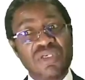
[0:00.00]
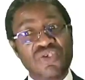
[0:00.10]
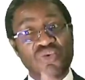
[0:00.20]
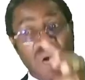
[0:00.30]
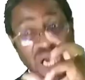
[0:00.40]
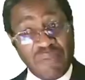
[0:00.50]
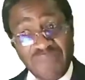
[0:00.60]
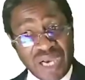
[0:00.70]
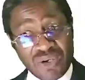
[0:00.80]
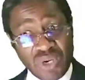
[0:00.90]
to come
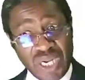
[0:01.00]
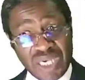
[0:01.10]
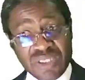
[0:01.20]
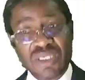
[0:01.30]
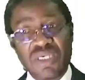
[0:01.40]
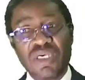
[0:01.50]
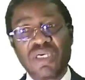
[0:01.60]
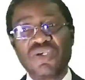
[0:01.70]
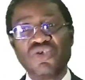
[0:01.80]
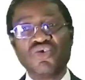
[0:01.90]
back to class,
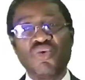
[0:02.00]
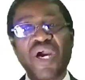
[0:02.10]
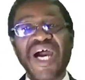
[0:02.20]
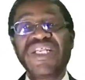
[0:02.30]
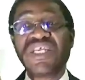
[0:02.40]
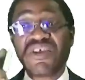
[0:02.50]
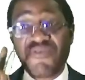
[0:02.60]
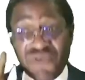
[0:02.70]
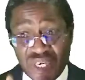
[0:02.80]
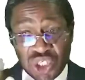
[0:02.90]
you can
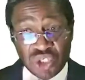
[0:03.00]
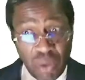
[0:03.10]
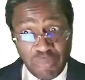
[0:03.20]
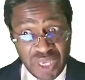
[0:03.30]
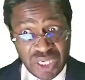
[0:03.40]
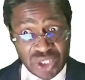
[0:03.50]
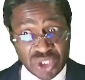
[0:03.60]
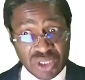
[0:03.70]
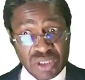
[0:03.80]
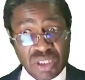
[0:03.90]
refresh your
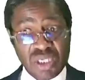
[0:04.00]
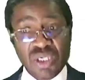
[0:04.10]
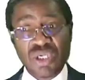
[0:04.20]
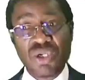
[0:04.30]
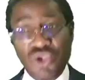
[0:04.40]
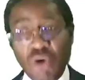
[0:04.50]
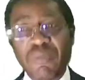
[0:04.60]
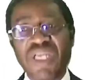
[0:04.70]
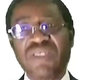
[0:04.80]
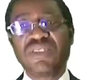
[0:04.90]
page.
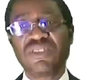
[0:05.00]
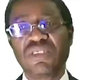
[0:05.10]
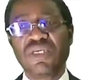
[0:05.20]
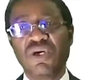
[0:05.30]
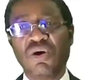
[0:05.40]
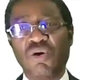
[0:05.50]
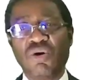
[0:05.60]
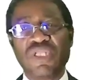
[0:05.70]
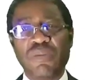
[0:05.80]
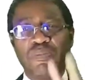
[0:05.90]
Normally,
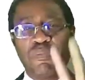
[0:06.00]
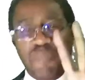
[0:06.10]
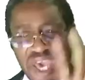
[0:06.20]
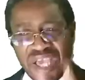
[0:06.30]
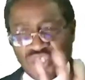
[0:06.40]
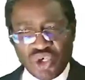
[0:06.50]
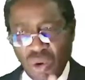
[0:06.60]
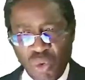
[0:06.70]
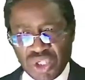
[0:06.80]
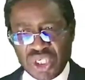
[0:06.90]
on the page you are
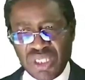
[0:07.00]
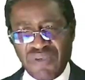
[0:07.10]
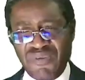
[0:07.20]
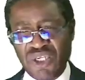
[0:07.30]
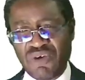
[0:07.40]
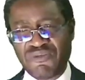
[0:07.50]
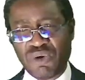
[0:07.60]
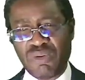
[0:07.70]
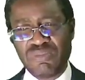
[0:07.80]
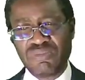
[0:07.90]
watching the video
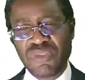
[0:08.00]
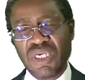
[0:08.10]
from,